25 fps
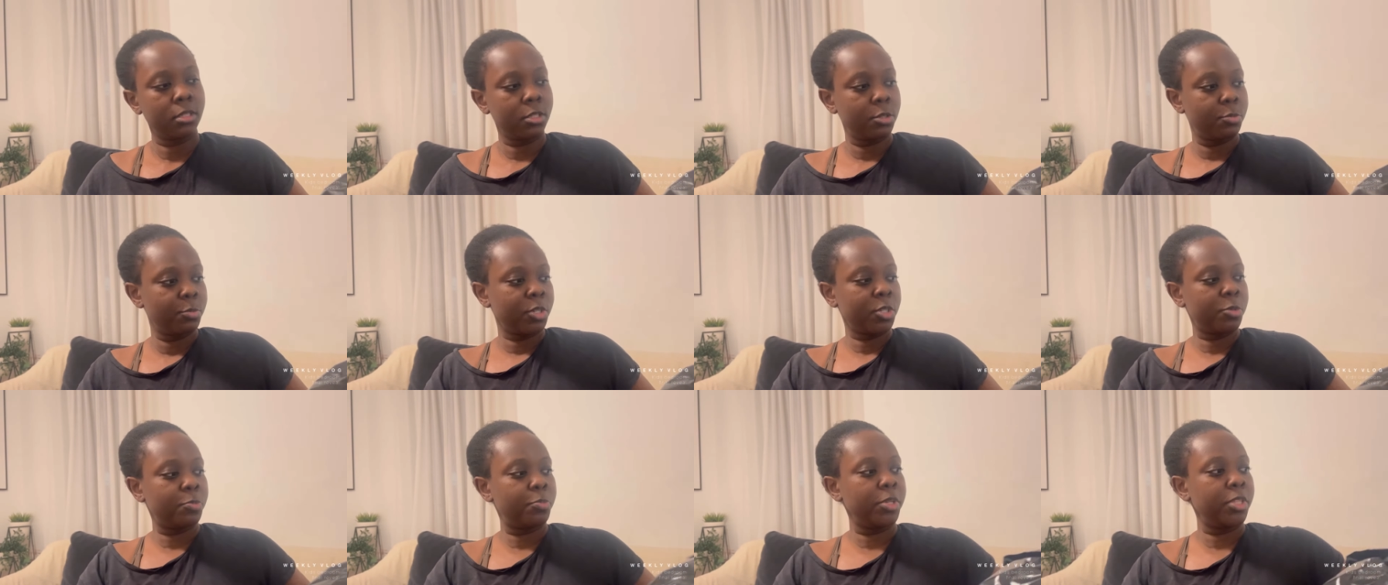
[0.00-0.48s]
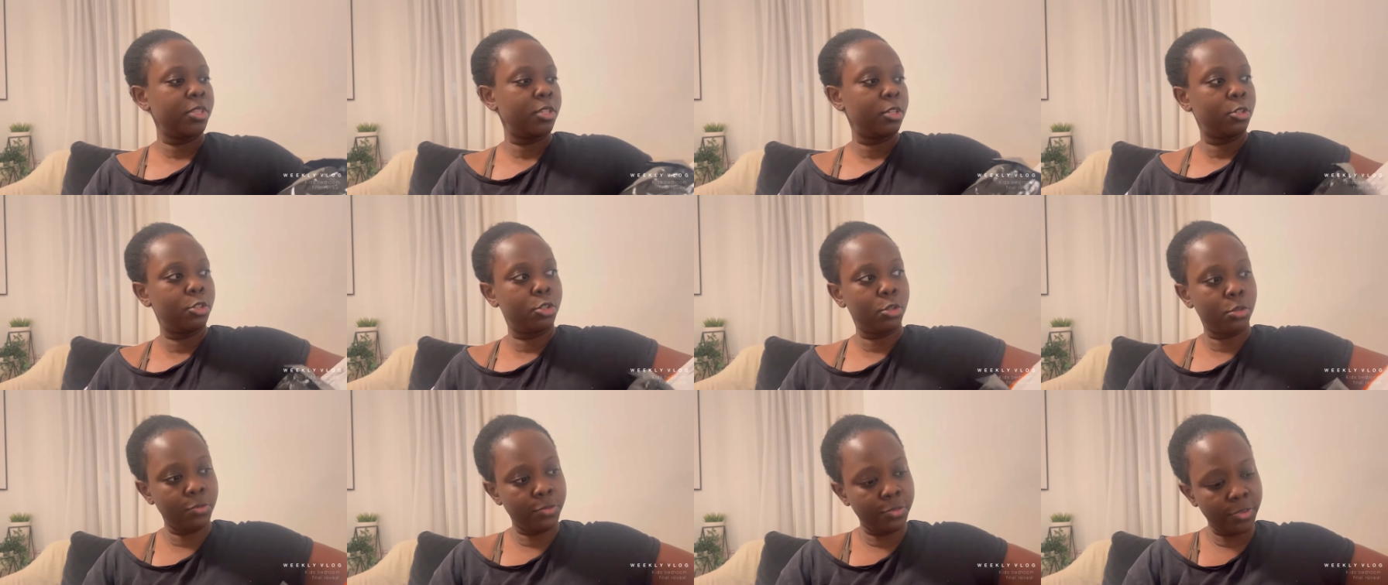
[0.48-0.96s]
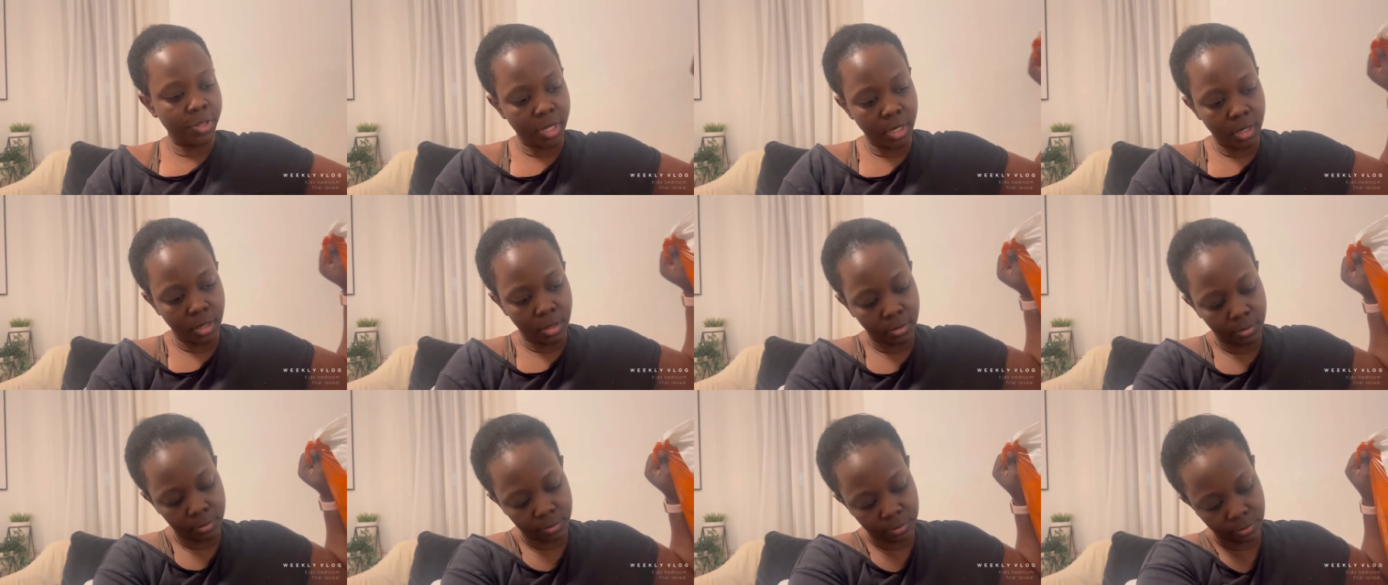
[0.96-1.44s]
must be the duvet.
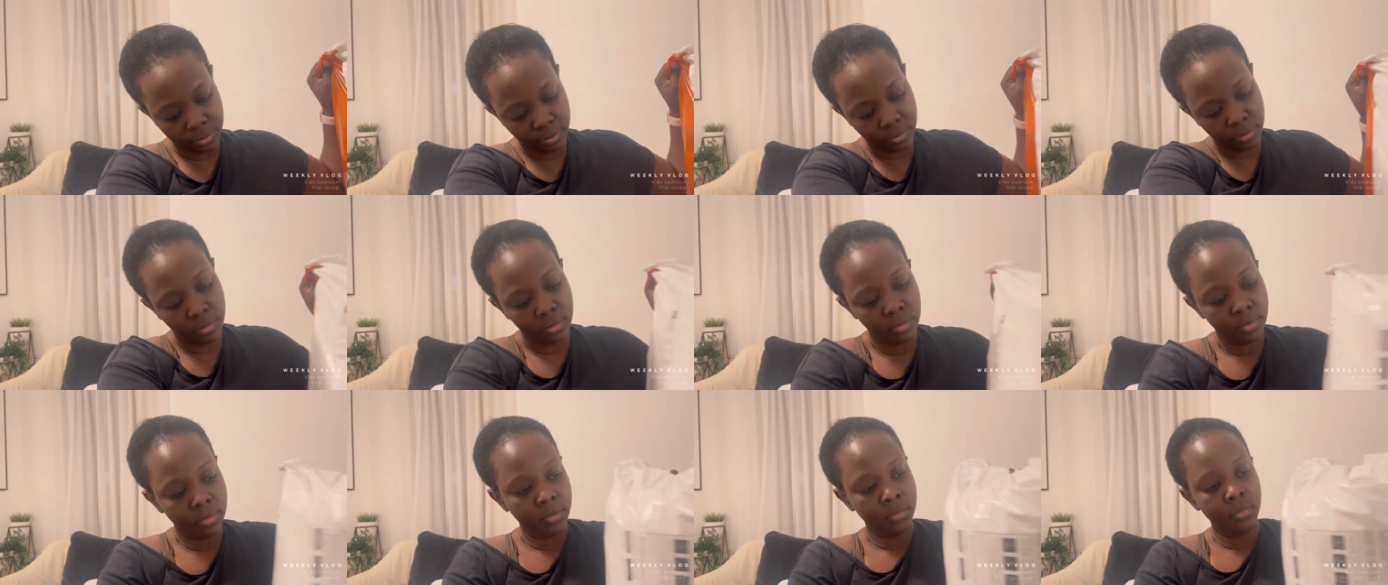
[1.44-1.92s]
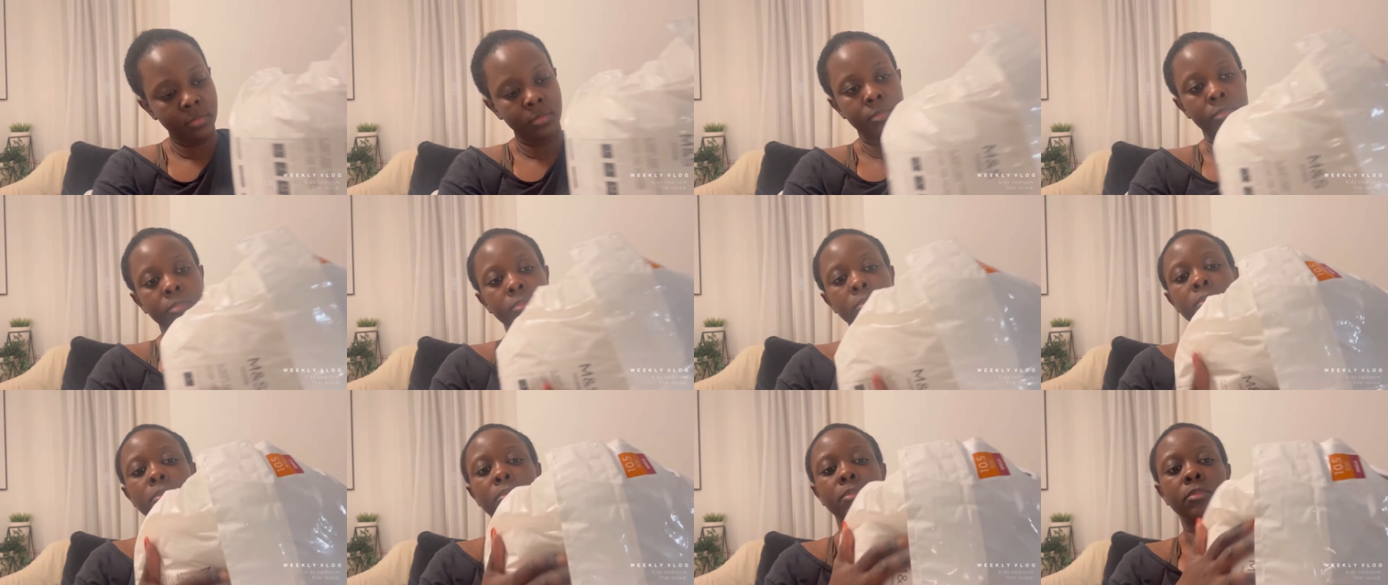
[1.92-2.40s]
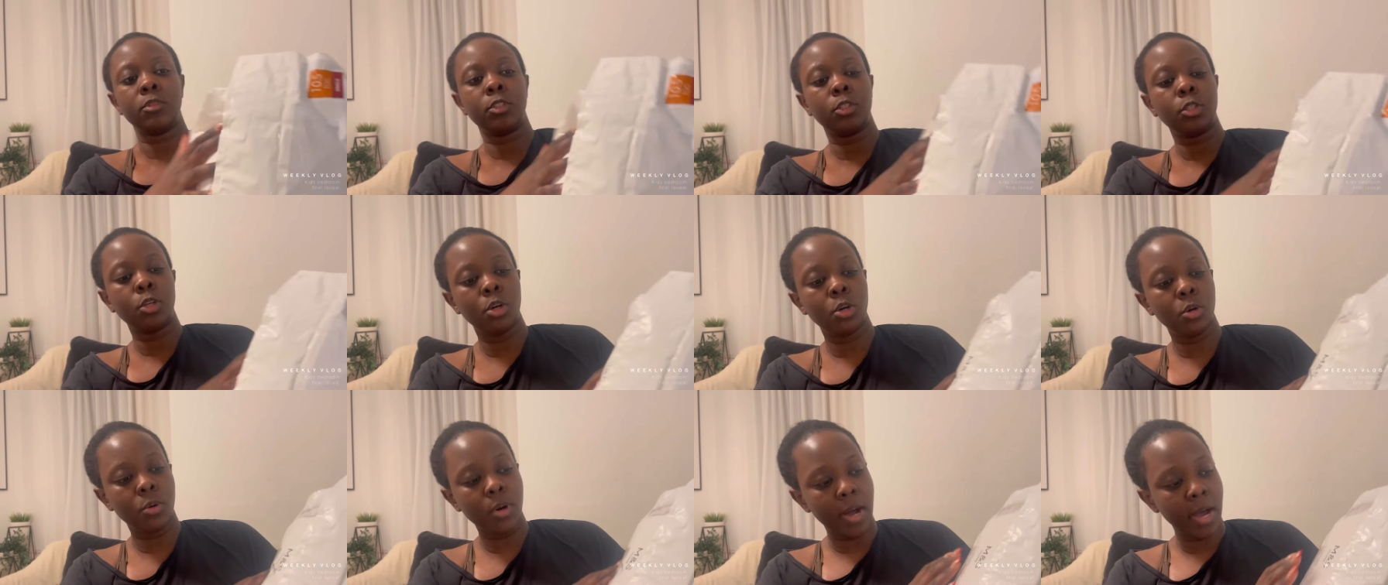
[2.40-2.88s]
So